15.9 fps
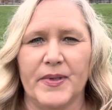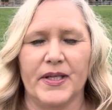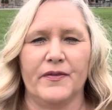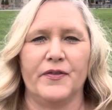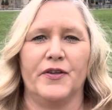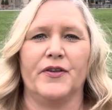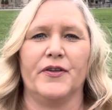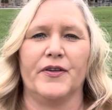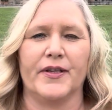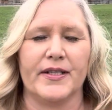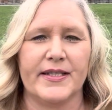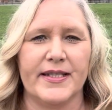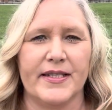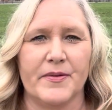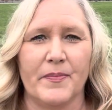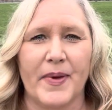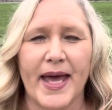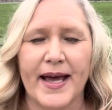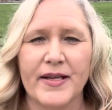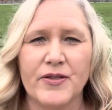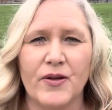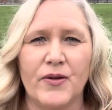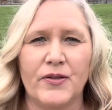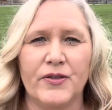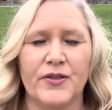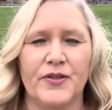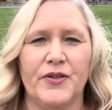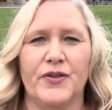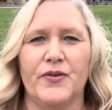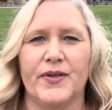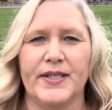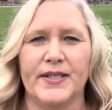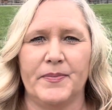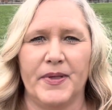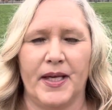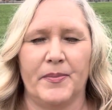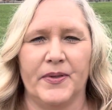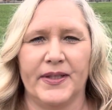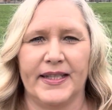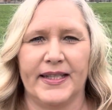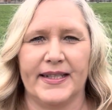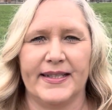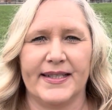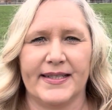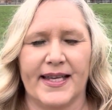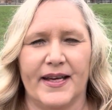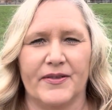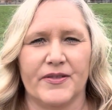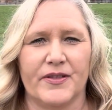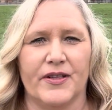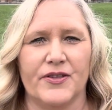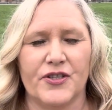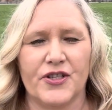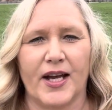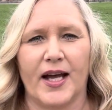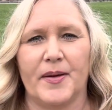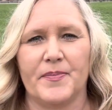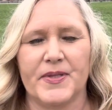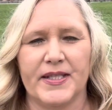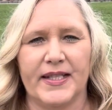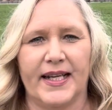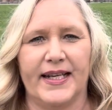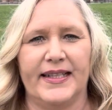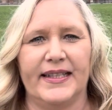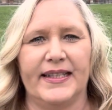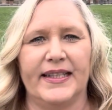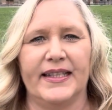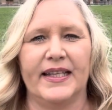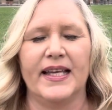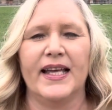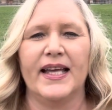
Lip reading: If you're a season pass holder, you're going to be able to get discounts on shops, dining,